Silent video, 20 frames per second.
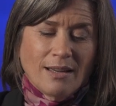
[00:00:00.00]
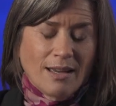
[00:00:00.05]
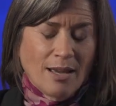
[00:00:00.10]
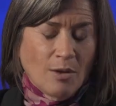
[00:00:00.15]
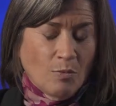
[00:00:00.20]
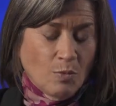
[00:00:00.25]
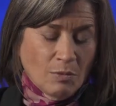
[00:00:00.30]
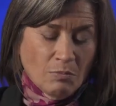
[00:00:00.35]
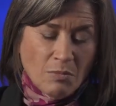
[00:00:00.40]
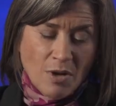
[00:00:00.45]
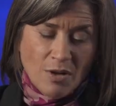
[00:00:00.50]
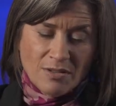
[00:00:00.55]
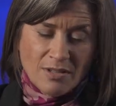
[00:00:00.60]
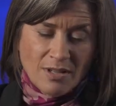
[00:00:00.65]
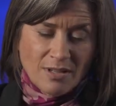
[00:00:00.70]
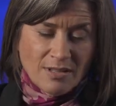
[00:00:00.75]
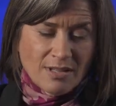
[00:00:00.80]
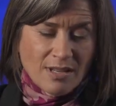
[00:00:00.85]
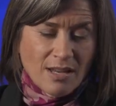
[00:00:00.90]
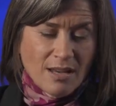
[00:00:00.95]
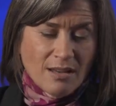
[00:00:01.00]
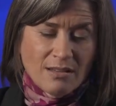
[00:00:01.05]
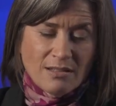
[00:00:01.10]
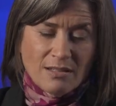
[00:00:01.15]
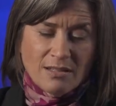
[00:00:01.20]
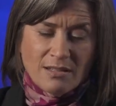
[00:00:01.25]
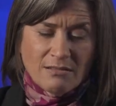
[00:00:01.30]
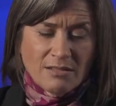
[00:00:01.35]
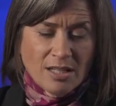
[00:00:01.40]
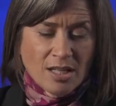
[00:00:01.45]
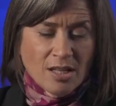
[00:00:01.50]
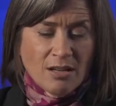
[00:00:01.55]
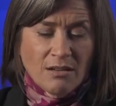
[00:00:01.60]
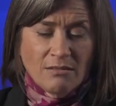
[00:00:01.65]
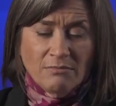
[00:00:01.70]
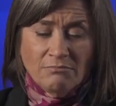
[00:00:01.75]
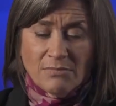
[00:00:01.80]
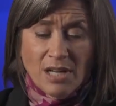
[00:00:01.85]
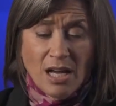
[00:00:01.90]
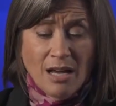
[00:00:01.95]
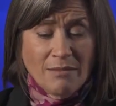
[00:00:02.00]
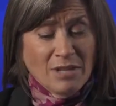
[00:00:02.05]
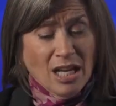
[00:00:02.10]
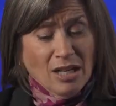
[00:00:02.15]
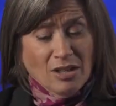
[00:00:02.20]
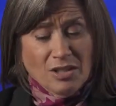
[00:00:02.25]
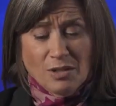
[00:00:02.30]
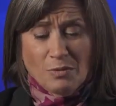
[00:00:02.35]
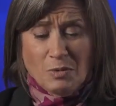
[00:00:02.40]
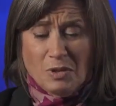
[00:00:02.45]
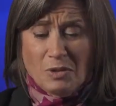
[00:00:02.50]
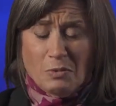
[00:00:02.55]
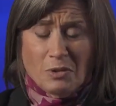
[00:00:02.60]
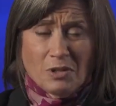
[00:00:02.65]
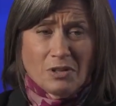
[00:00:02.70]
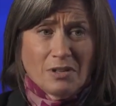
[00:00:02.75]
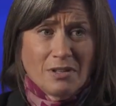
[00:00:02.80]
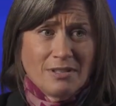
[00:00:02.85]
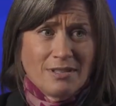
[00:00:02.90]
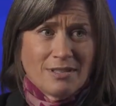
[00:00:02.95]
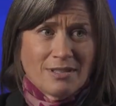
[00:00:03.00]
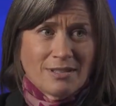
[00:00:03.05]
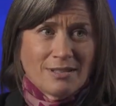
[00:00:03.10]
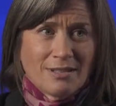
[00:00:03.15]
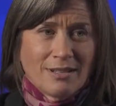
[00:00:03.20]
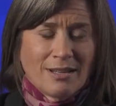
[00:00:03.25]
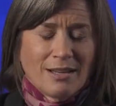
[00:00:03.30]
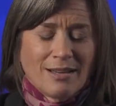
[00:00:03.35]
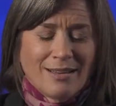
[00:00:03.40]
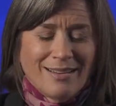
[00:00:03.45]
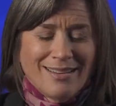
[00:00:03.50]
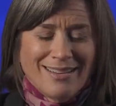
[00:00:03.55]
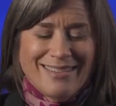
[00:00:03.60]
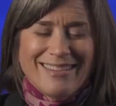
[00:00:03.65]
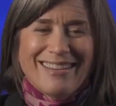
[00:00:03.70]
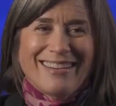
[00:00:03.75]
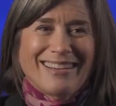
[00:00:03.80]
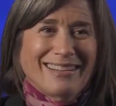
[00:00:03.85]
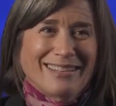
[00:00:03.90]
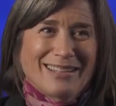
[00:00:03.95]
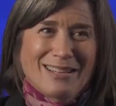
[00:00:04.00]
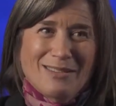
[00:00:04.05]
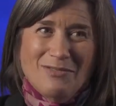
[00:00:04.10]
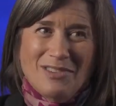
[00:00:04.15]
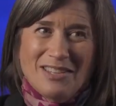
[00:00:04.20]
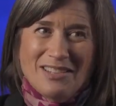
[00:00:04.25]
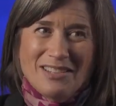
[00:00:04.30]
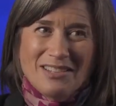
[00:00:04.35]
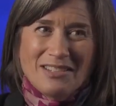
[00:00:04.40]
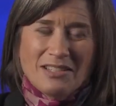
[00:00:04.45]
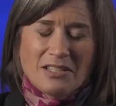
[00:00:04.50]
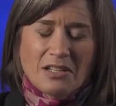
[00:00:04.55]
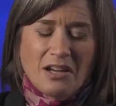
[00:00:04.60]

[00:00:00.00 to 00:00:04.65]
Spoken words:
And when Moses says, you know, I'm not good with words, I love this.